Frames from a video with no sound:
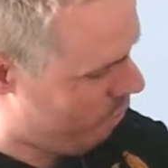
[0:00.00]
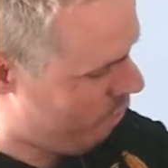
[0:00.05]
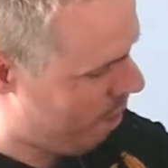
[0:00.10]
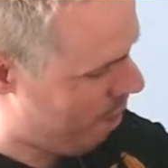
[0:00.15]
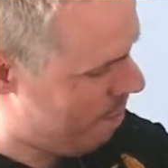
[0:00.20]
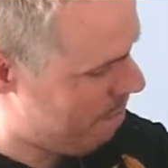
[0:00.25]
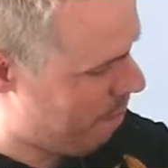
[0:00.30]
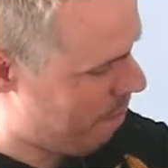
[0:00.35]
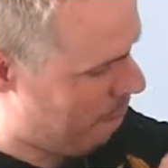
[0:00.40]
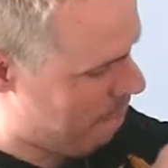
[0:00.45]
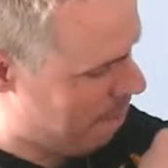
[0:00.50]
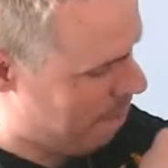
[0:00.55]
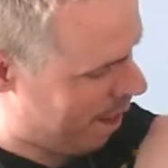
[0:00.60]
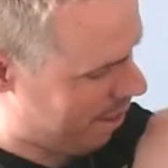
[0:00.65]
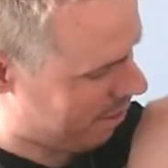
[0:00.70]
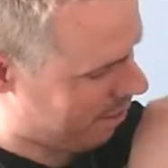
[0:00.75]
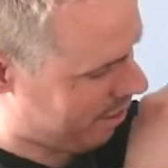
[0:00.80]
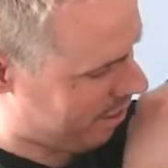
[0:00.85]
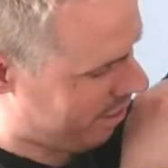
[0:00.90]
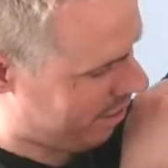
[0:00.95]
rainbow
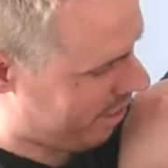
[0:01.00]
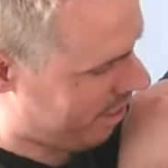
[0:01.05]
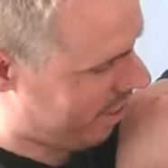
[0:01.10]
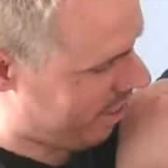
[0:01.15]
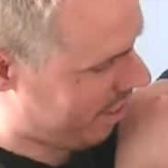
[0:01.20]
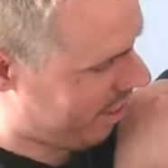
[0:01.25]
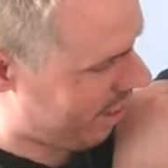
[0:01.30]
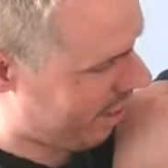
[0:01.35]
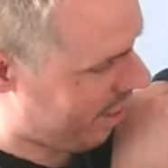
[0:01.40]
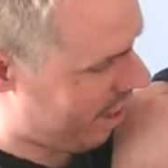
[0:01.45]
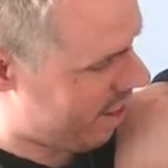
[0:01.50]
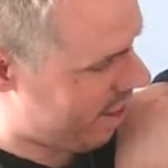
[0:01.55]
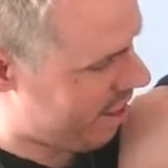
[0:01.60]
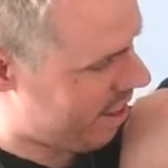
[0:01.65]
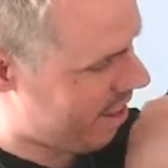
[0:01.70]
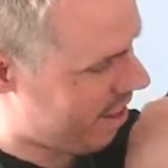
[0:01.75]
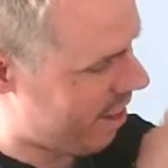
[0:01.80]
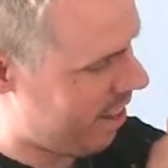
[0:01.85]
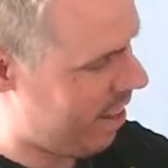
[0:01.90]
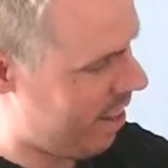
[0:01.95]
pattern on here
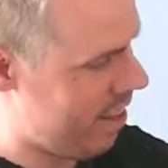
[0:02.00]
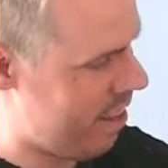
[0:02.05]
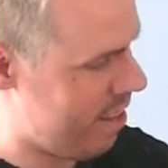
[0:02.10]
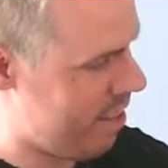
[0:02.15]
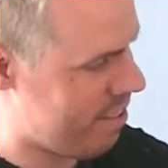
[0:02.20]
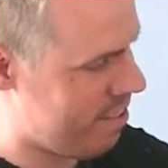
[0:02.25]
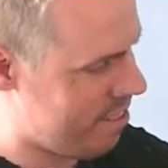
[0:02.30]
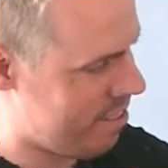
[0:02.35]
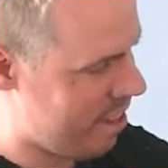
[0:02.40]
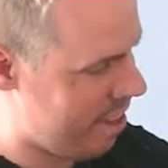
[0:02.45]
and it is